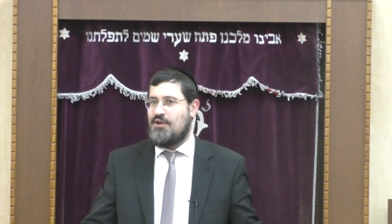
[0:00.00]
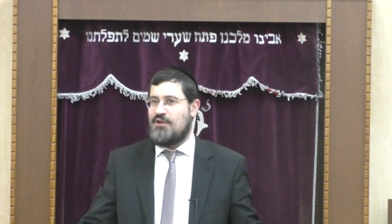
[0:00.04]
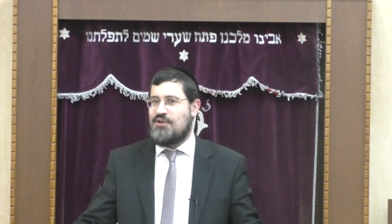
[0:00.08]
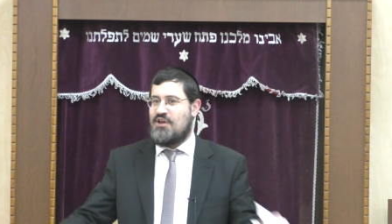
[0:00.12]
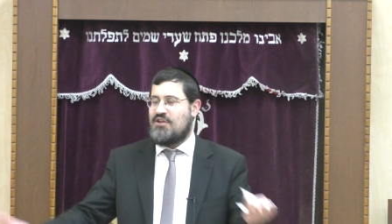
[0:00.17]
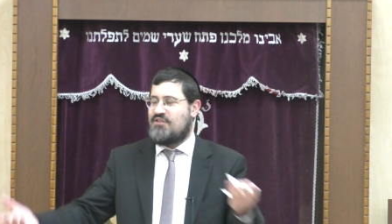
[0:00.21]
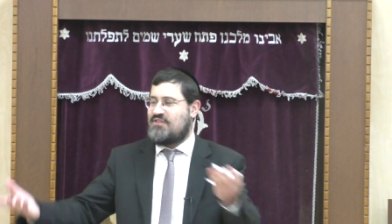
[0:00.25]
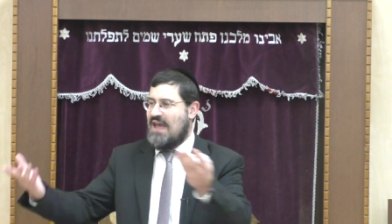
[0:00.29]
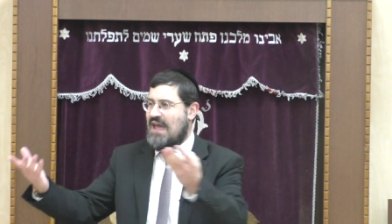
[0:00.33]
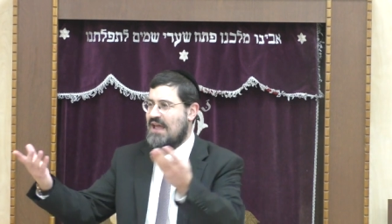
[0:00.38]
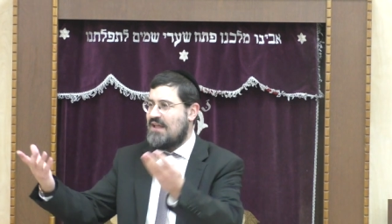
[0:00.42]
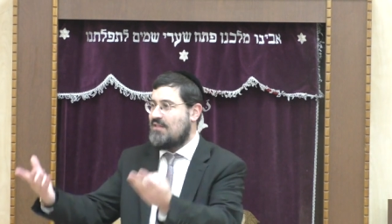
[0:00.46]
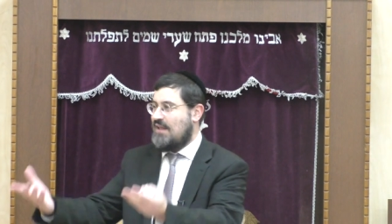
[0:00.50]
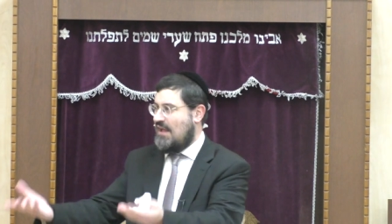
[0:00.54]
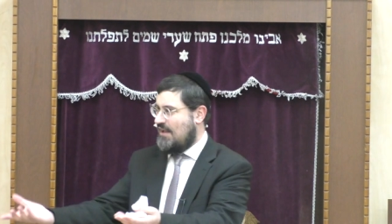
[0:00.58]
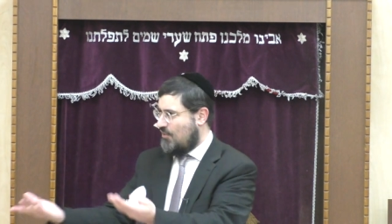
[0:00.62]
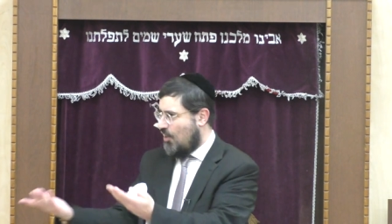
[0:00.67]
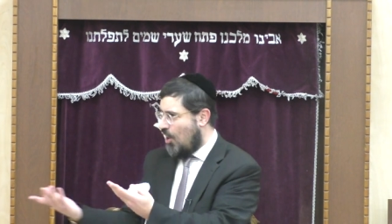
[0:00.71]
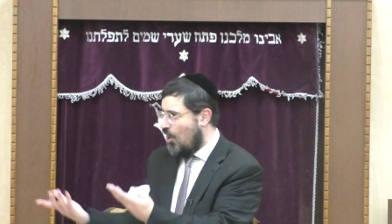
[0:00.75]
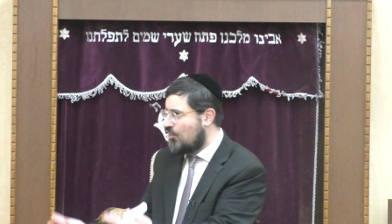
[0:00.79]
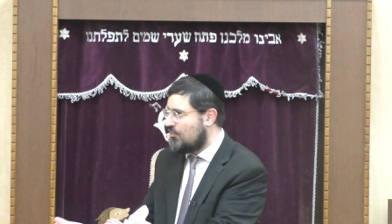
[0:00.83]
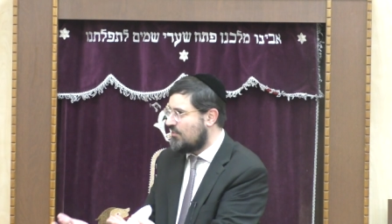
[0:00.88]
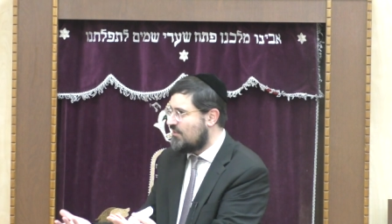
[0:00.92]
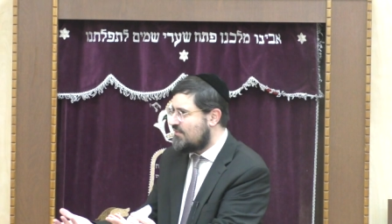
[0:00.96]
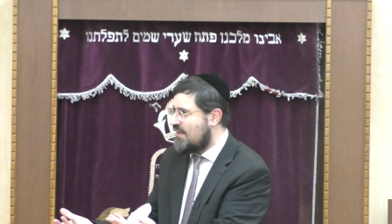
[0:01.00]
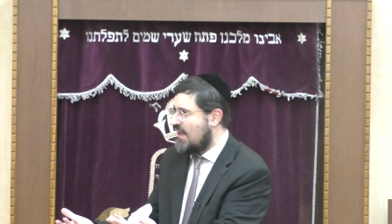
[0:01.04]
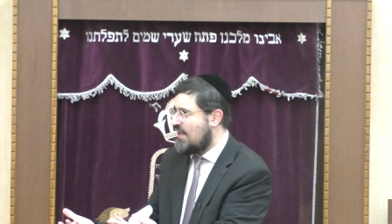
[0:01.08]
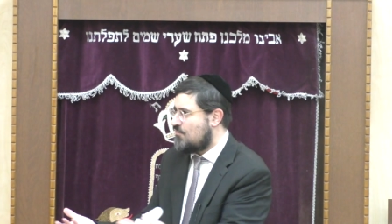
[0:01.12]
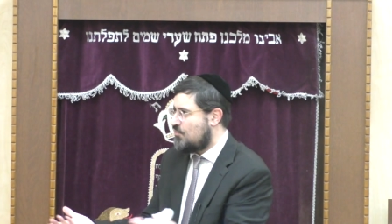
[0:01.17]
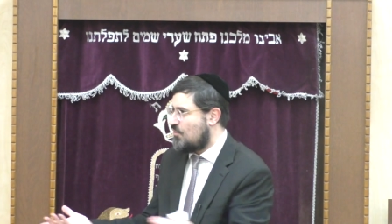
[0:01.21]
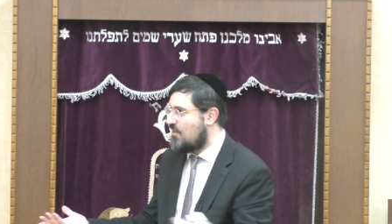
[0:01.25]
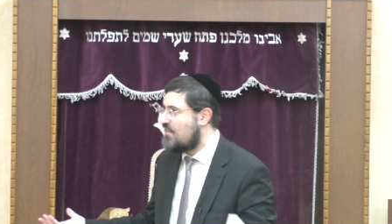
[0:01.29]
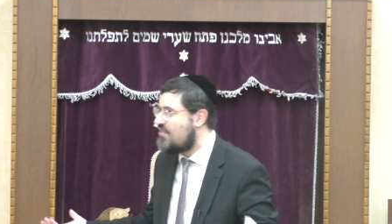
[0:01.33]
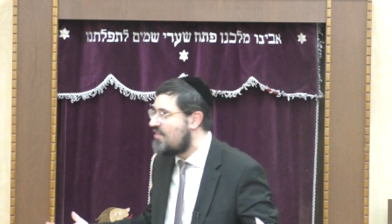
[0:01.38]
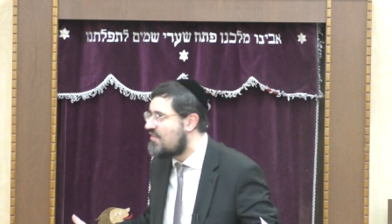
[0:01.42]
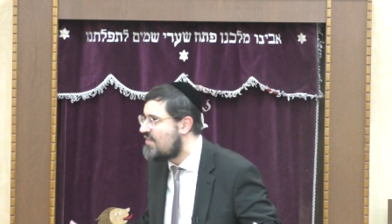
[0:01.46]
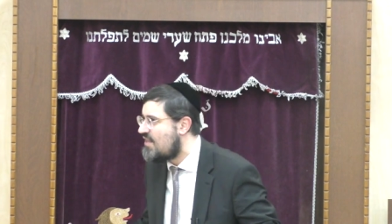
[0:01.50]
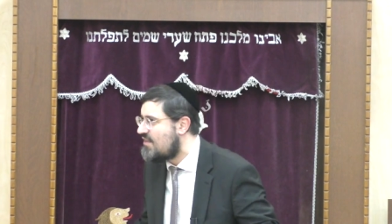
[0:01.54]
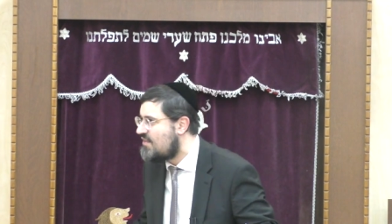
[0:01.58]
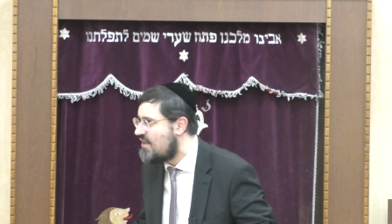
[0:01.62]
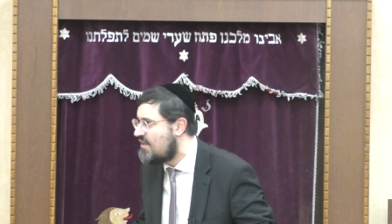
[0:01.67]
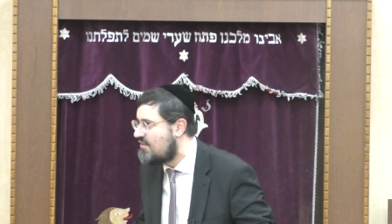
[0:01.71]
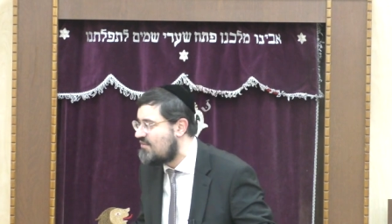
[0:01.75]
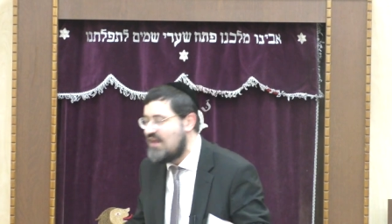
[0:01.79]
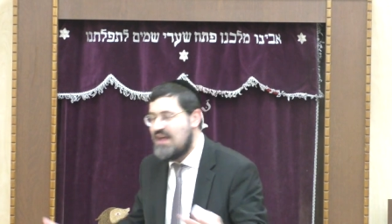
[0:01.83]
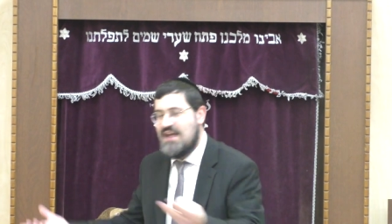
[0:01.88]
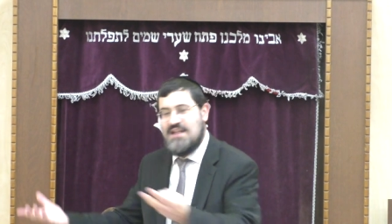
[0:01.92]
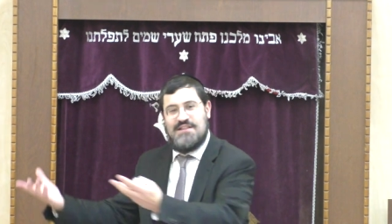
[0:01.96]
You take, like the olden days, what do you think
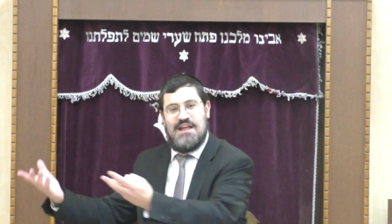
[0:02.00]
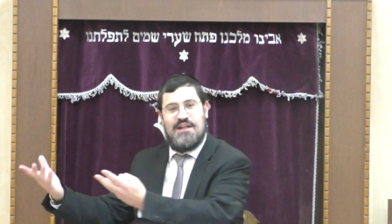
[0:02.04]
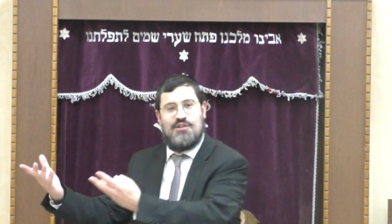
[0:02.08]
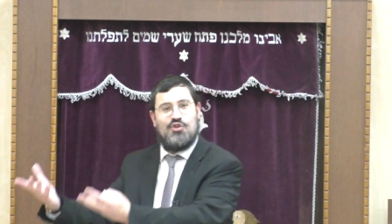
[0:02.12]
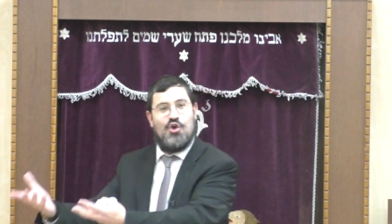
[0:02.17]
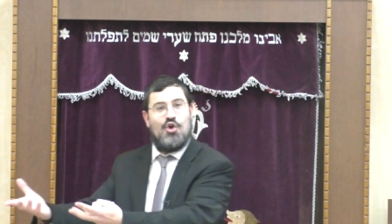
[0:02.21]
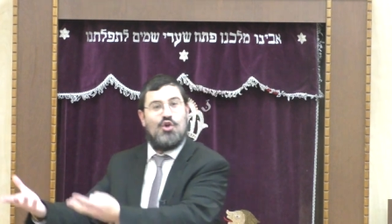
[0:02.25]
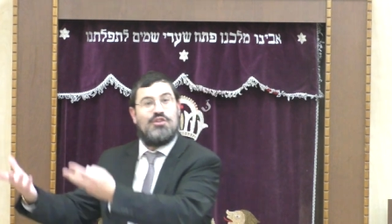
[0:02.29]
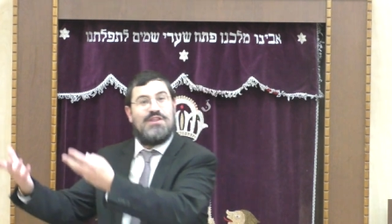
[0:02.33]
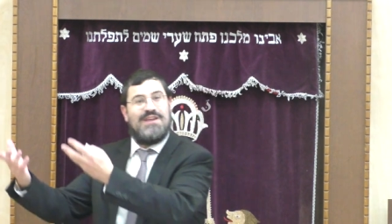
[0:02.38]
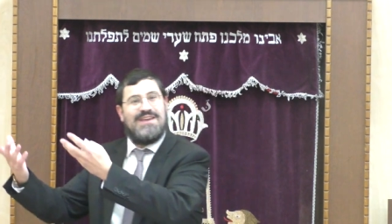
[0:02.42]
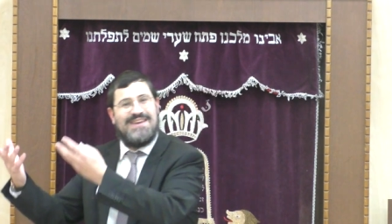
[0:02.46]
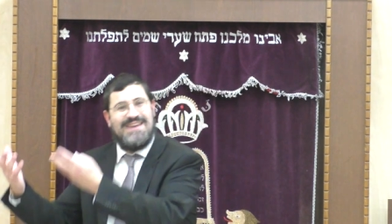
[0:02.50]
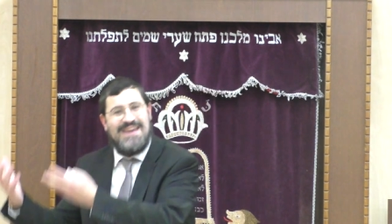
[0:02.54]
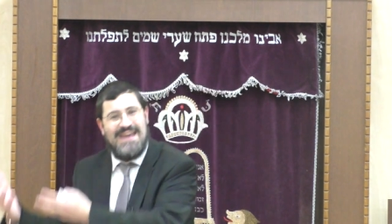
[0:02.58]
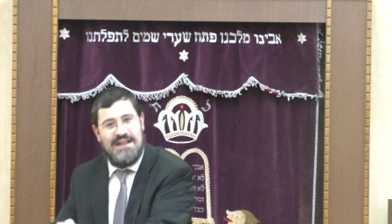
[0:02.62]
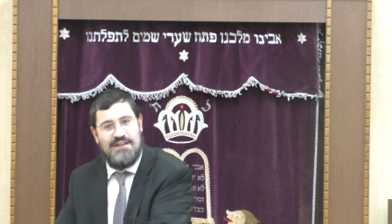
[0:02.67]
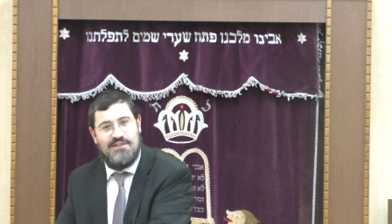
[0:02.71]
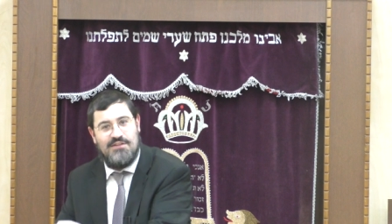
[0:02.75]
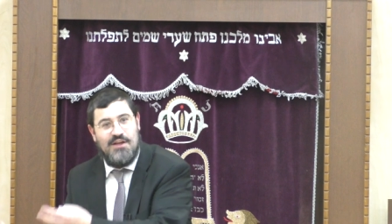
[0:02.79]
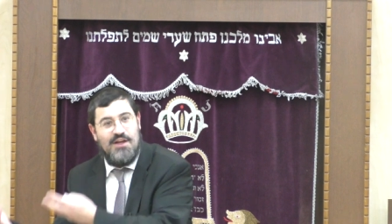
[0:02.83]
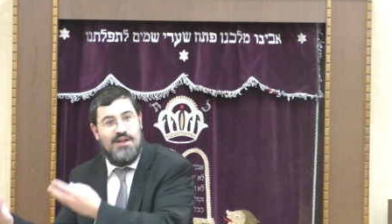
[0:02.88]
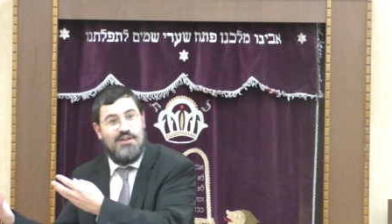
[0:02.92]
they did? They took the kid